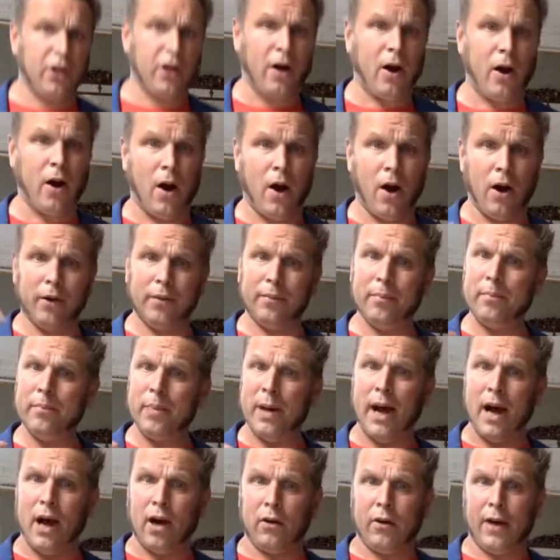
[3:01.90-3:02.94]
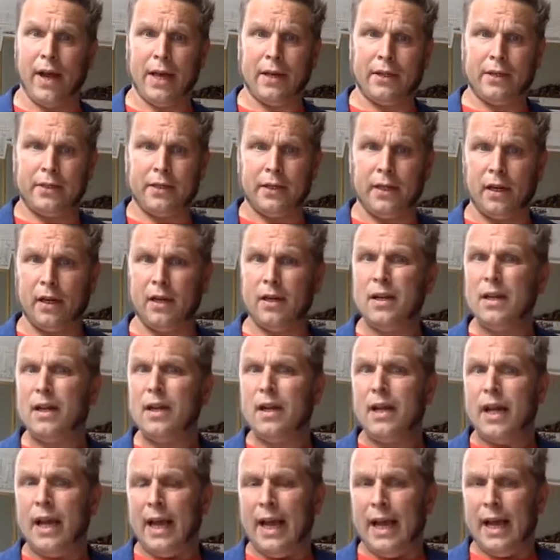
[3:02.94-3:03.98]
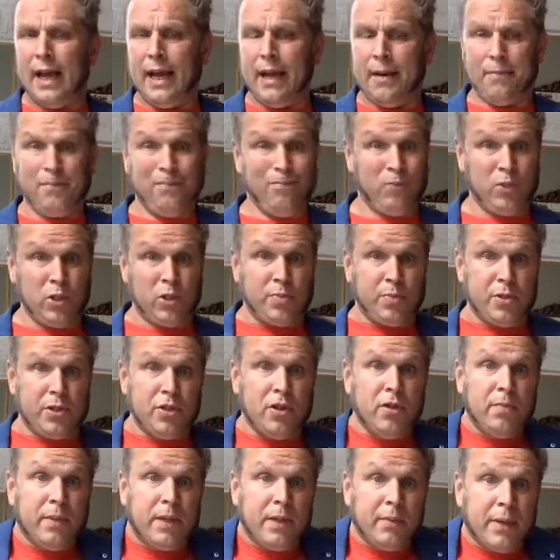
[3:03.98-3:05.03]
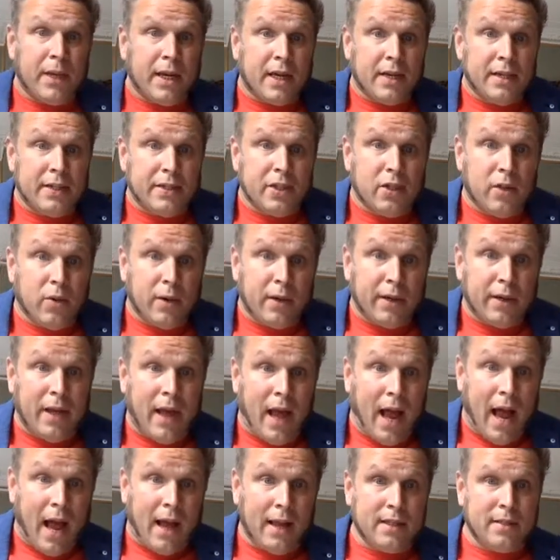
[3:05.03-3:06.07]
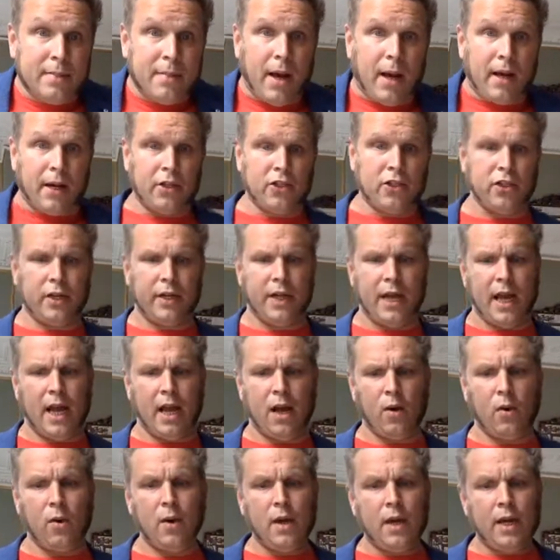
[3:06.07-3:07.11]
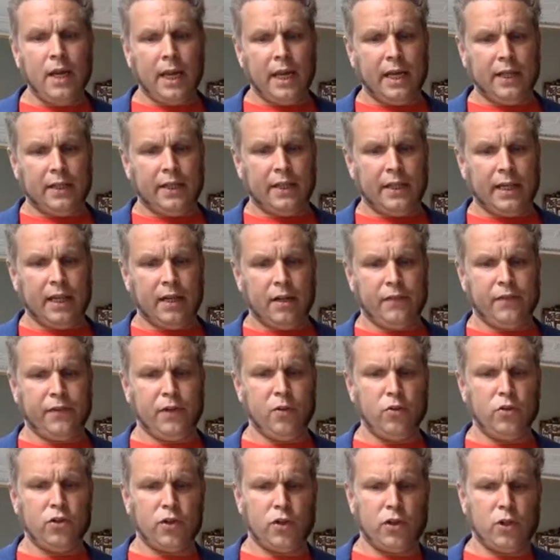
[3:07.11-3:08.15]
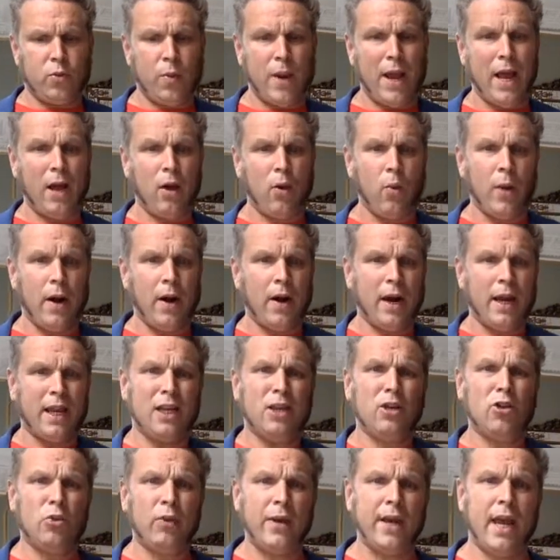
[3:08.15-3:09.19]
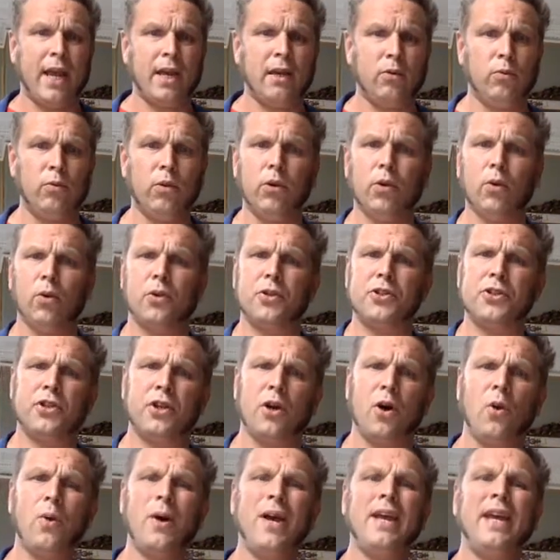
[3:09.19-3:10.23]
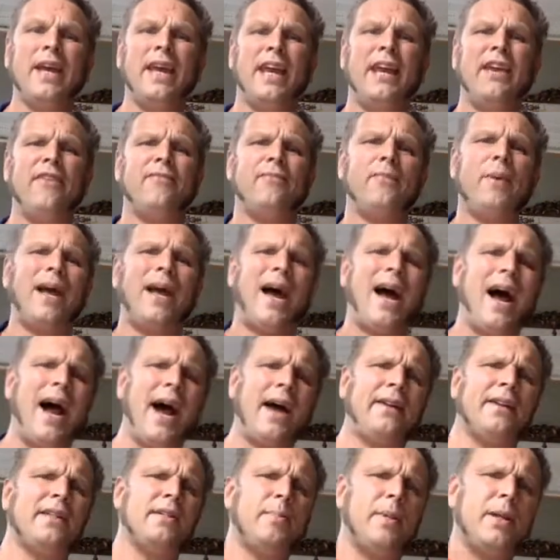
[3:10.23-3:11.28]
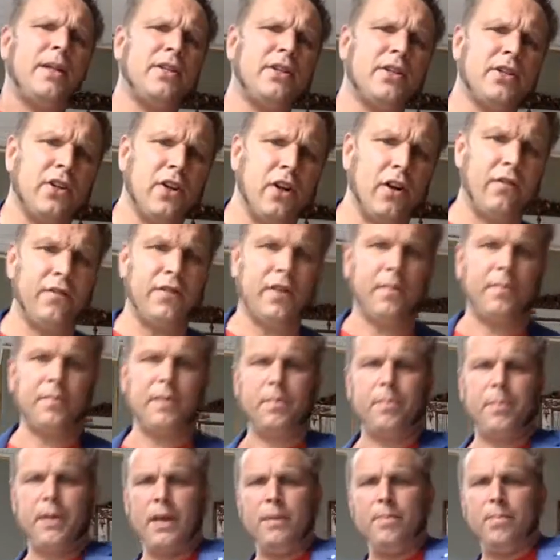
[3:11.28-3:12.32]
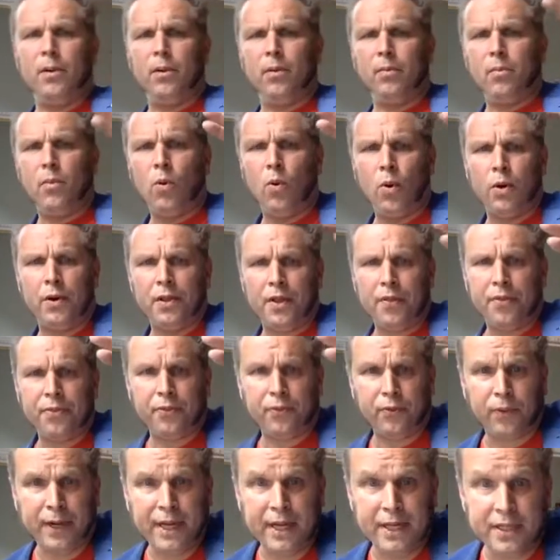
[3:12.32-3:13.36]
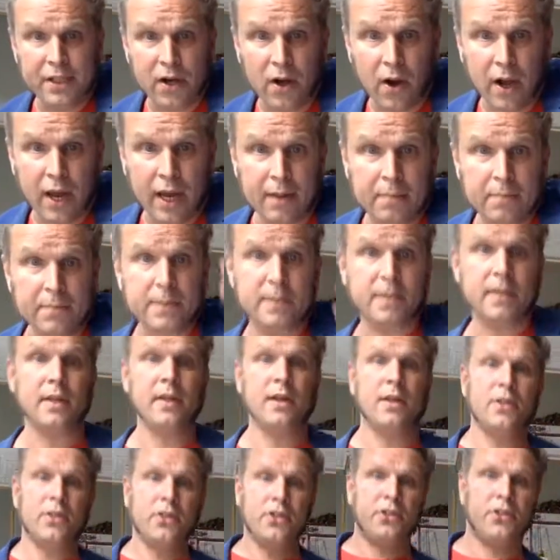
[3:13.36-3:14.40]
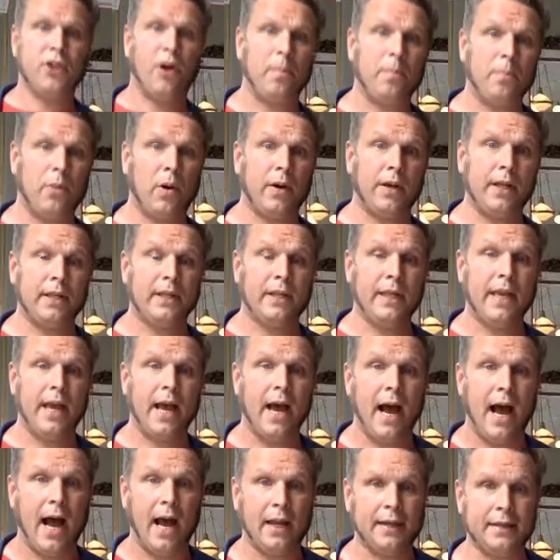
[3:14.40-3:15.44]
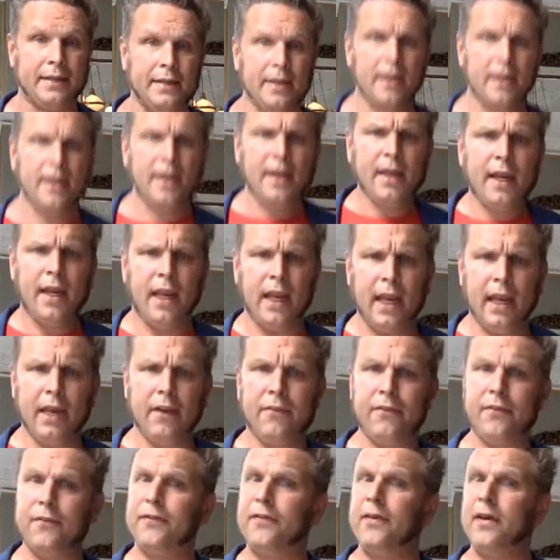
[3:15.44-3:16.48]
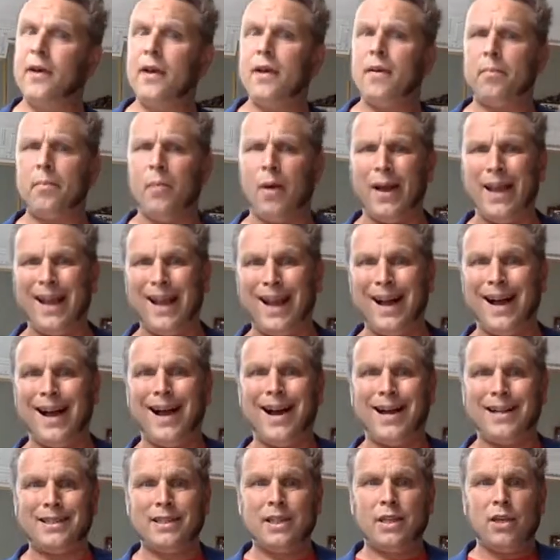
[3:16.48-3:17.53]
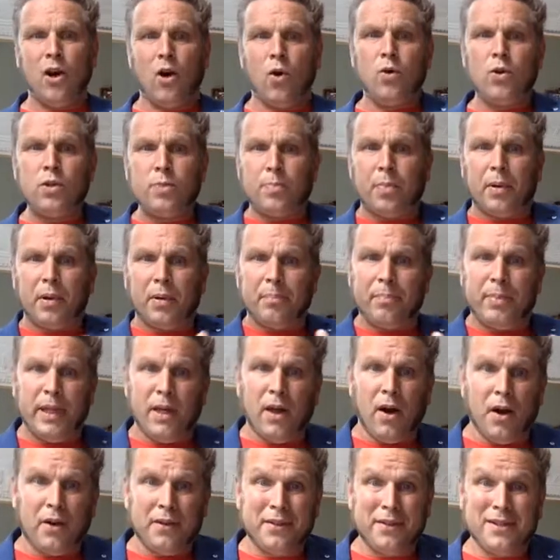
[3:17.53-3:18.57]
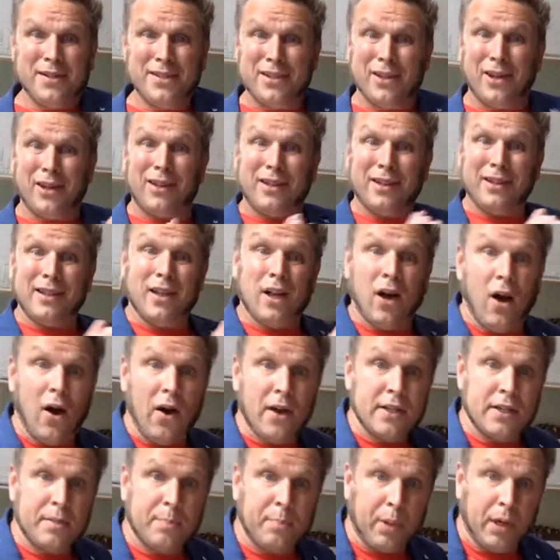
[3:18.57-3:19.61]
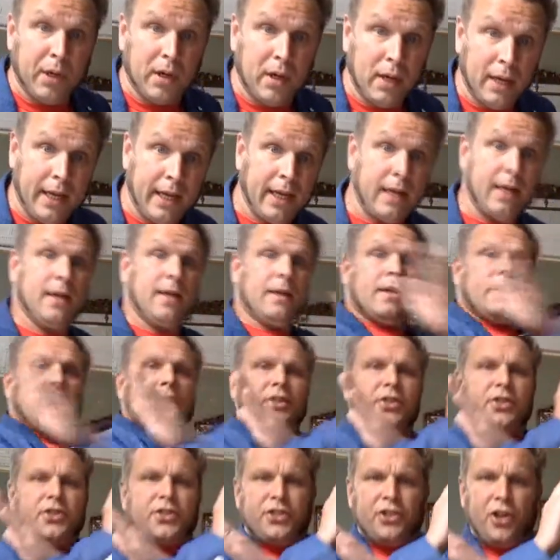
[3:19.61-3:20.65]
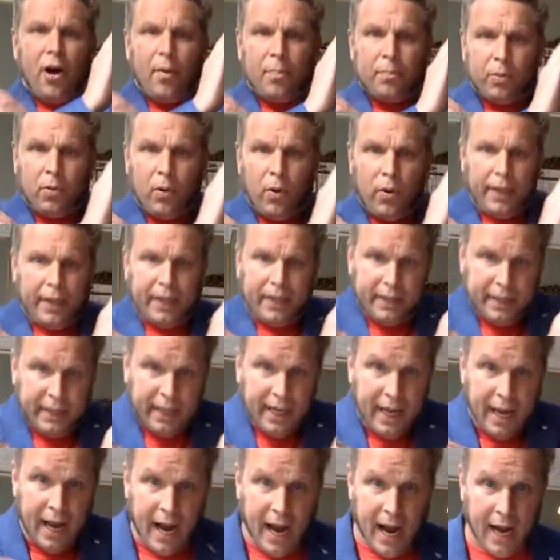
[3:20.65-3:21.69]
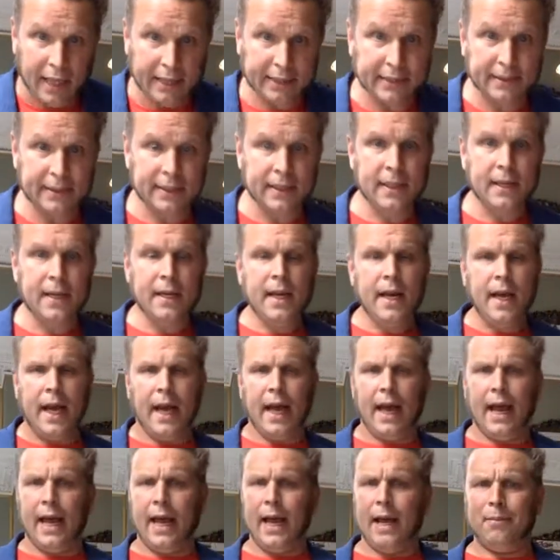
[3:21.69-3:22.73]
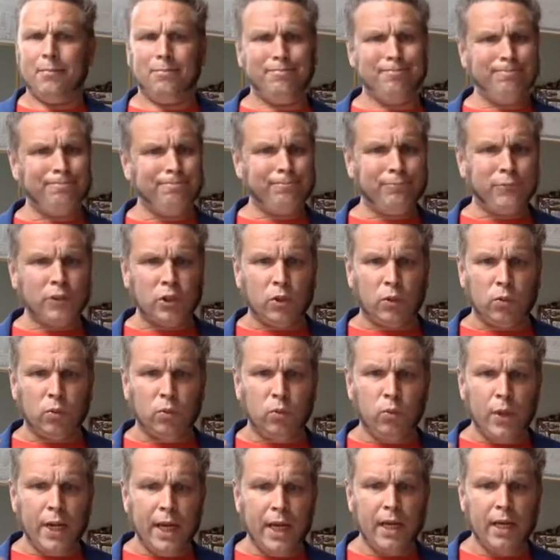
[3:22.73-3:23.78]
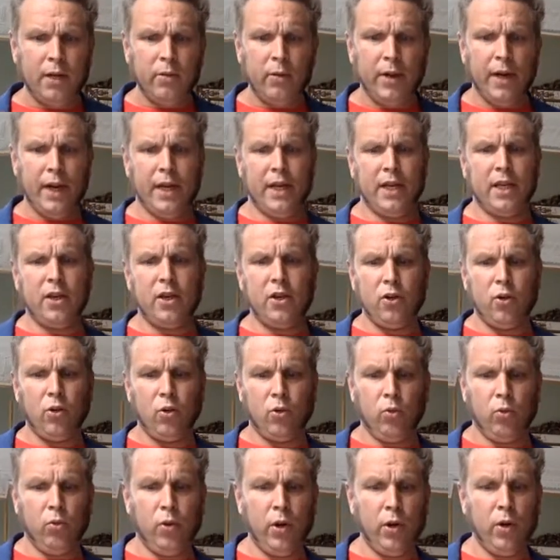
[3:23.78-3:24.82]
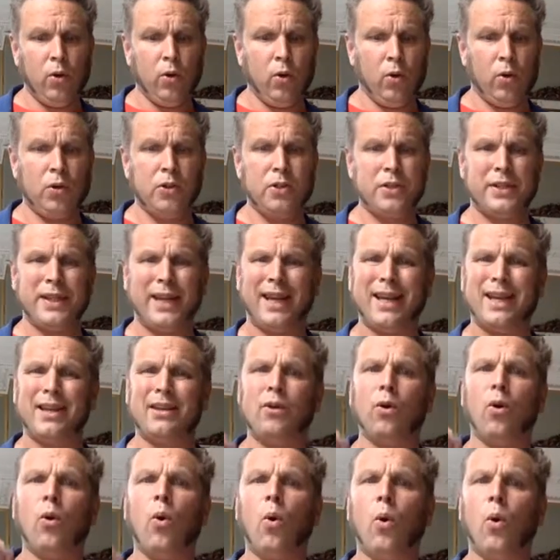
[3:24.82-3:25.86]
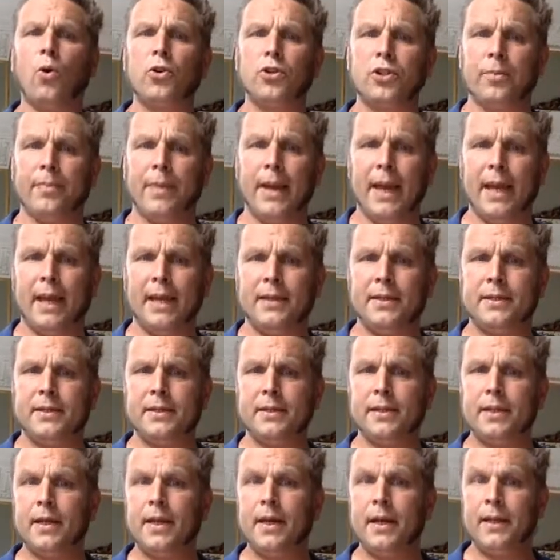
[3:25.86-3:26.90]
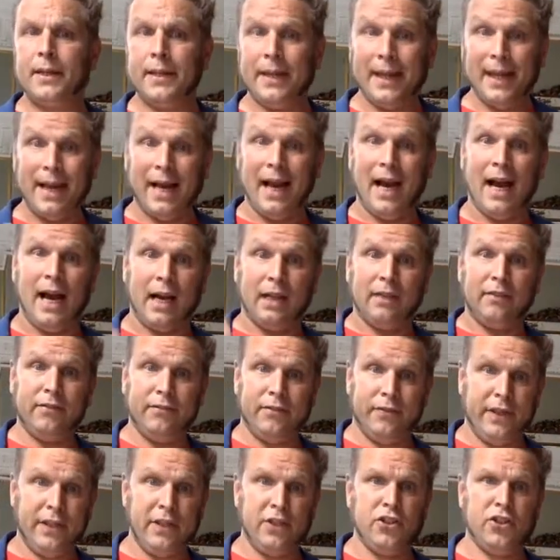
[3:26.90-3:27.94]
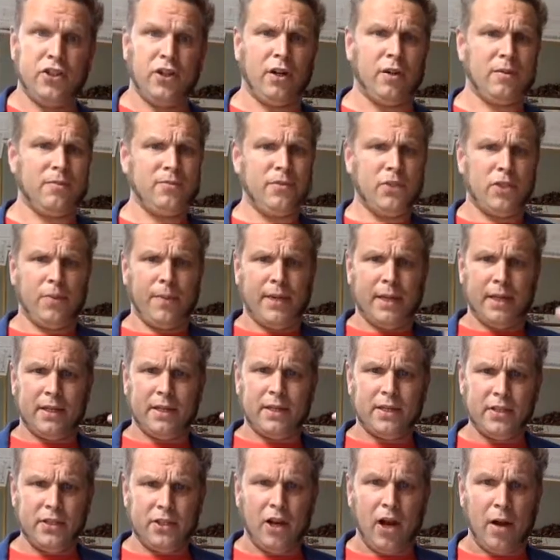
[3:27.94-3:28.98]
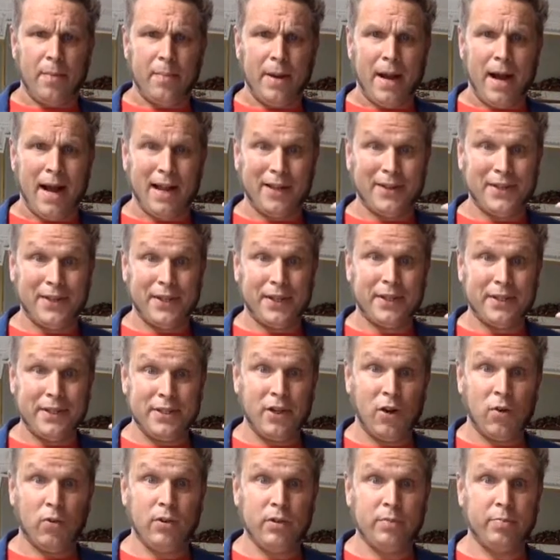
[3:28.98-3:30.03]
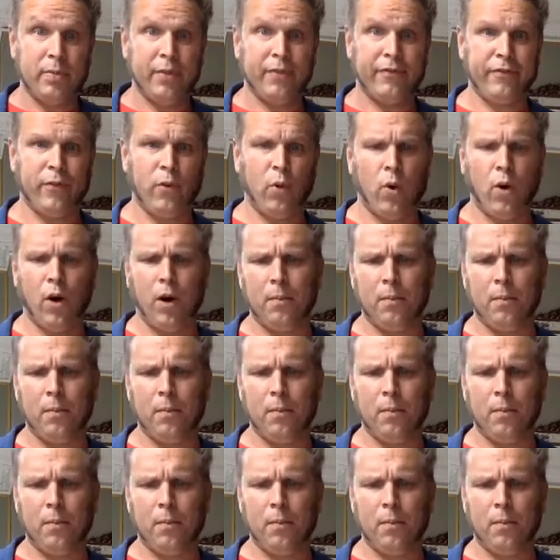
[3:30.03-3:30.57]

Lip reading: on Power Editor, which presumably we can do on Ads Manager now in the near future as well, where I can create a rule. So if my ad has been served up to people more than 3 times, stop running the ad. If my ad goes beyond a certain cost per click, stop running the ad. So really, really cool rules that can automate the ad feature, so we can stop ads that don't perform.